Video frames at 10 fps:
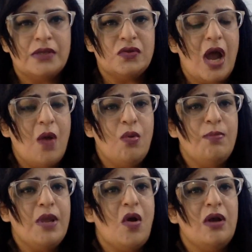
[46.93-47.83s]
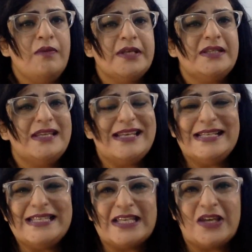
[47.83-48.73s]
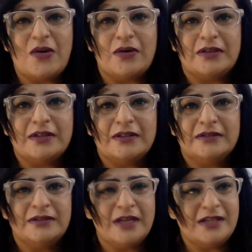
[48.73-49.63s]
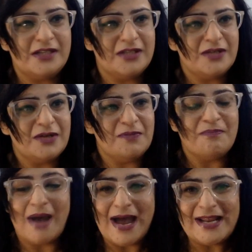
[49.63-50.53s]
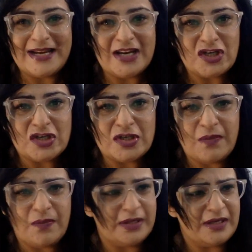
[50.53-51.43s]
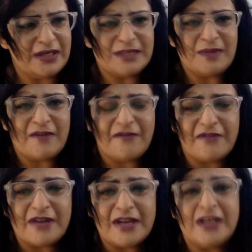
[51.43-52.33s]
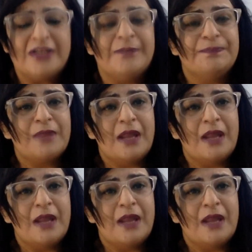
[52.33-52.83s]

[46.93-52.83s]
So I would be always insecure that my relationship, whether it is my friend,